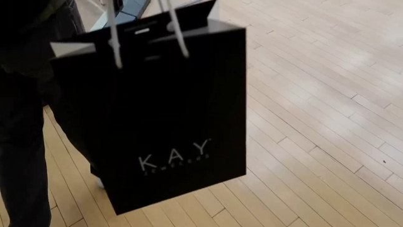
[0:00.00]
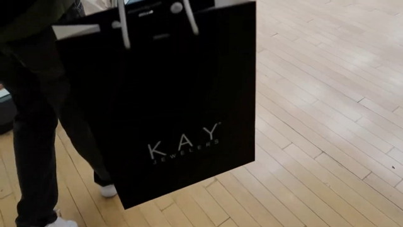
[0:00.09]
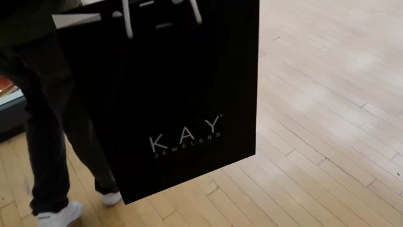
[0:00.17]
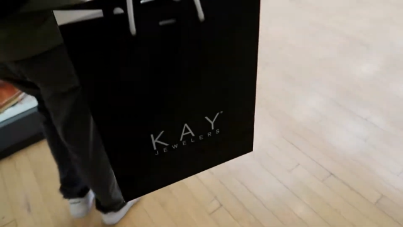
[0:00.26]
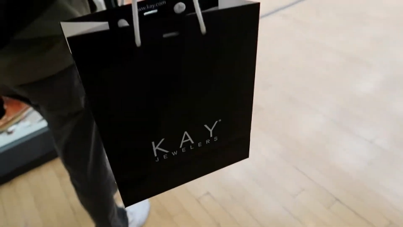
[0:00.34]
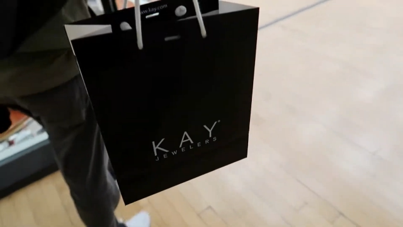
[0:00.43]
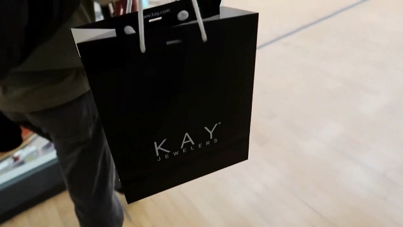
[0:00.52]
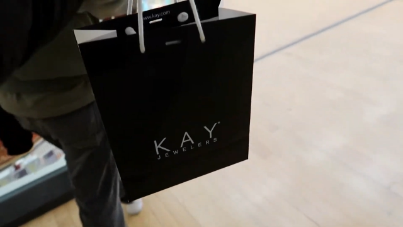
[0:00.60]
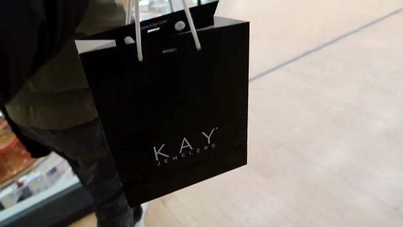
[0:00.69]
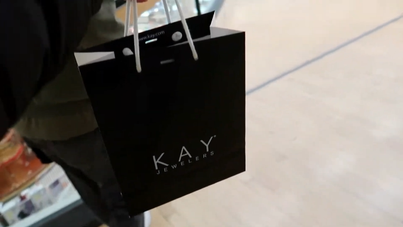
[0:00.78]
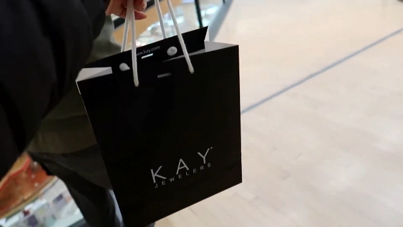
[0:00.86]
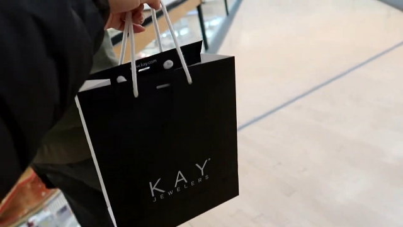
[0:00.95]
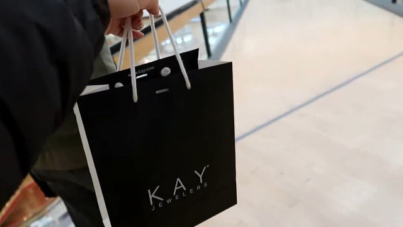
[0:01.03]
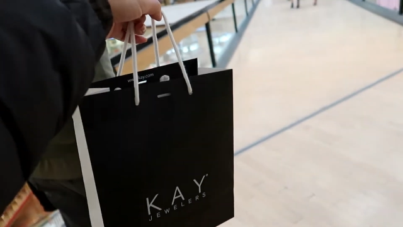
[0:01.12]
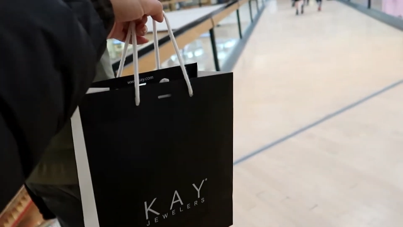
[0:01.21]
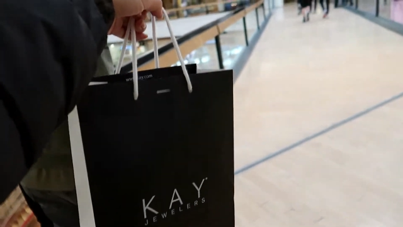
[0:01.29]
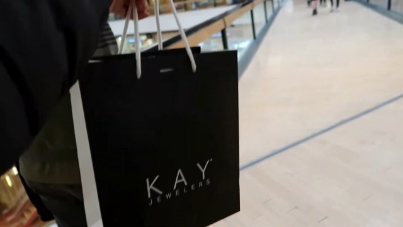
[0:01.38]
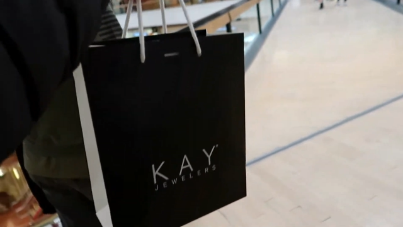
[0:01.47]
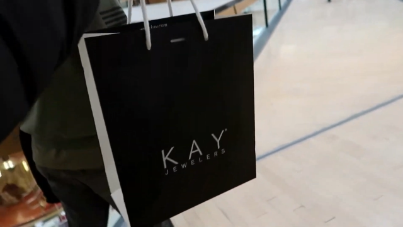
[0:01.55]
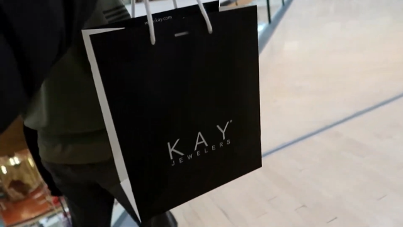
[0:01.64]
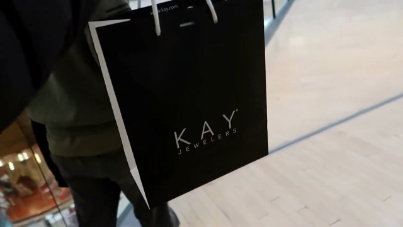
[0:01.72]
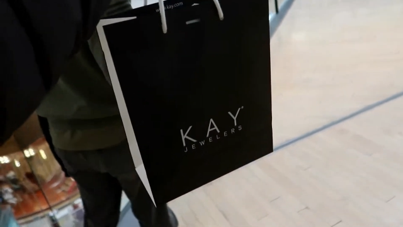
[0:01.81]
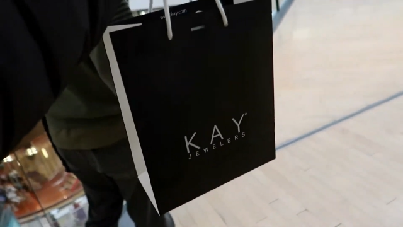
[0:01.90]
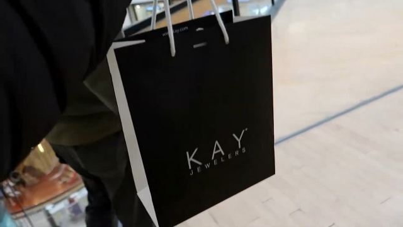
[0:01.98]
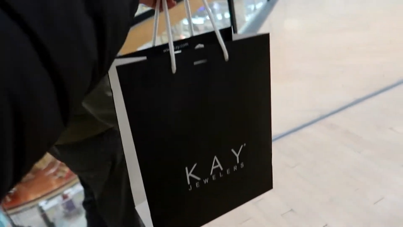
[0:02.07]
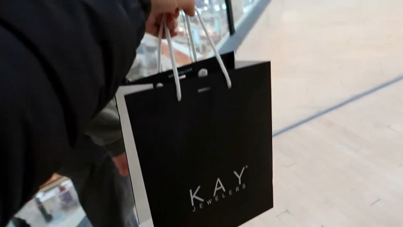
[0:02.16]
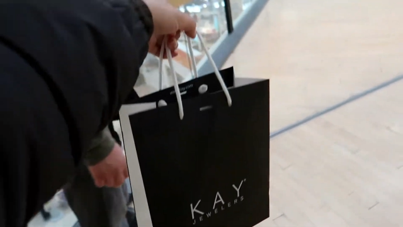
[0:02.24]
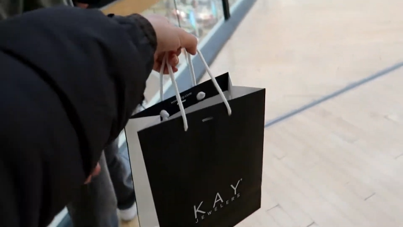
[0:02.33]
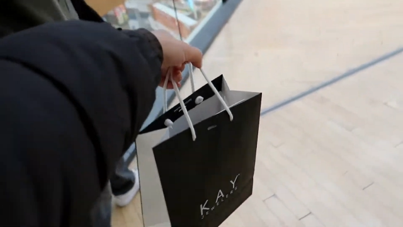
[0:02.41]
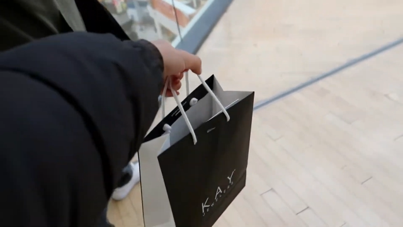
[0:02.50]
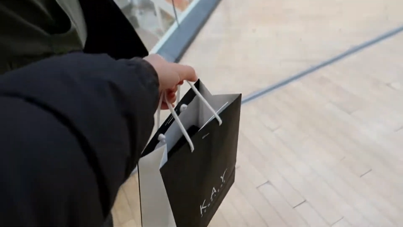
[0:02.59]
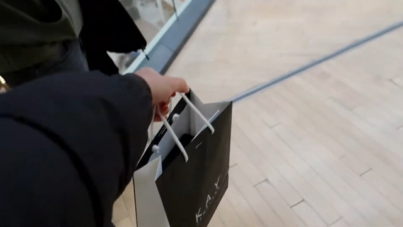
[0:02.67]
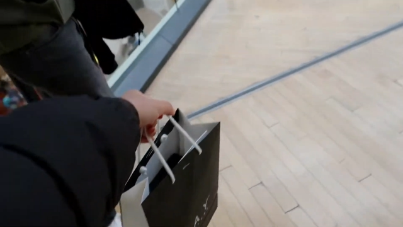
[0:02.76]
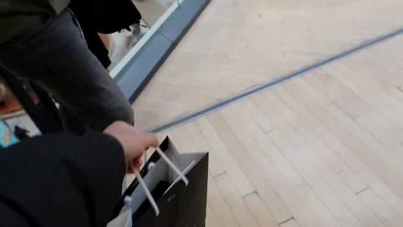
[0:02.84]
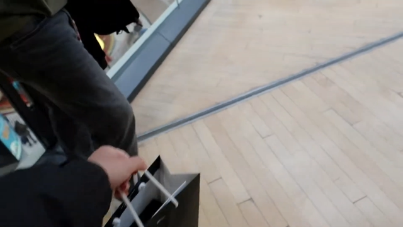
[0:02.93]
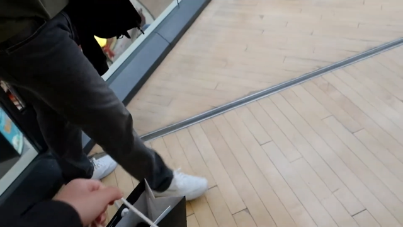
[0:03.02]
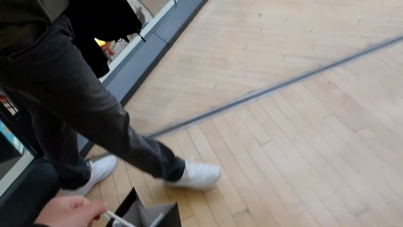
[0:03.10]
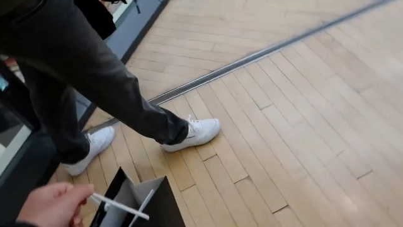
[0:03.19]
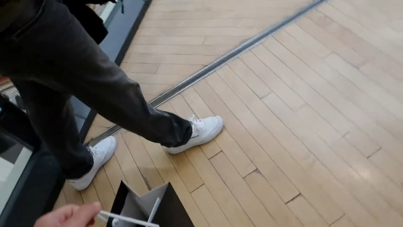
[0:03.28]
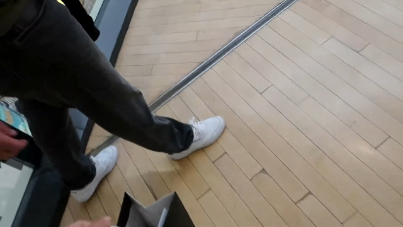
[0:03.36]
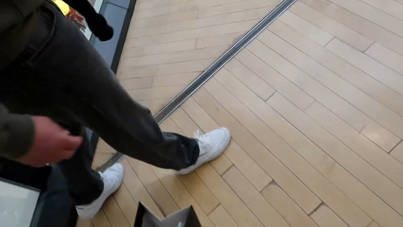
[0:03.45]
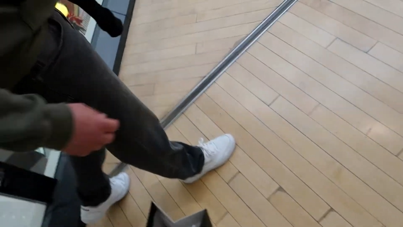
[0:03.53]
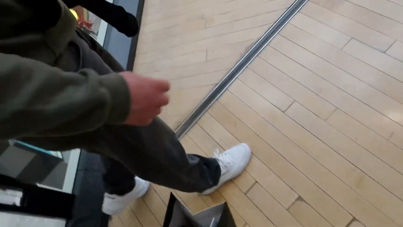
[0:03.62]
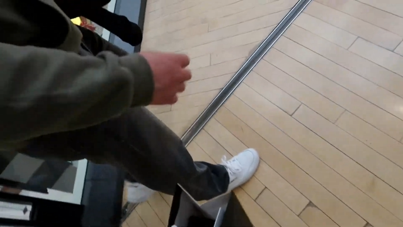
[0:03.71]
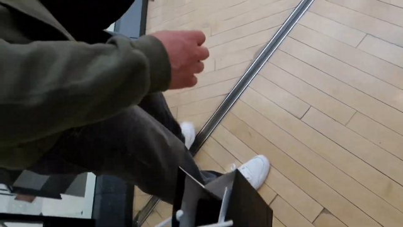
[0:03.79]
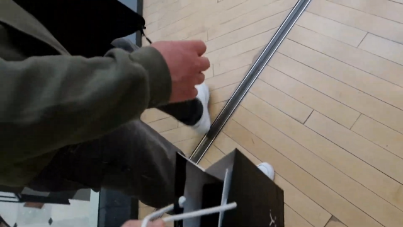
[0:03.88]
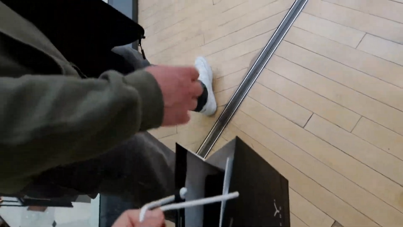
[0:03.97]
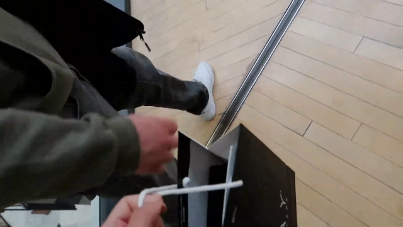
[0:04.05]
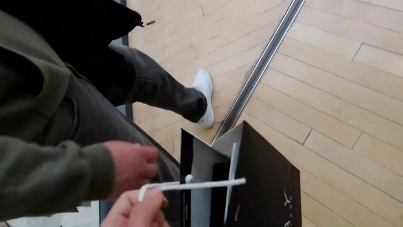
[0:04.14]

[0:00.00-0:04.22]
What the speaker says: (no speaker visible)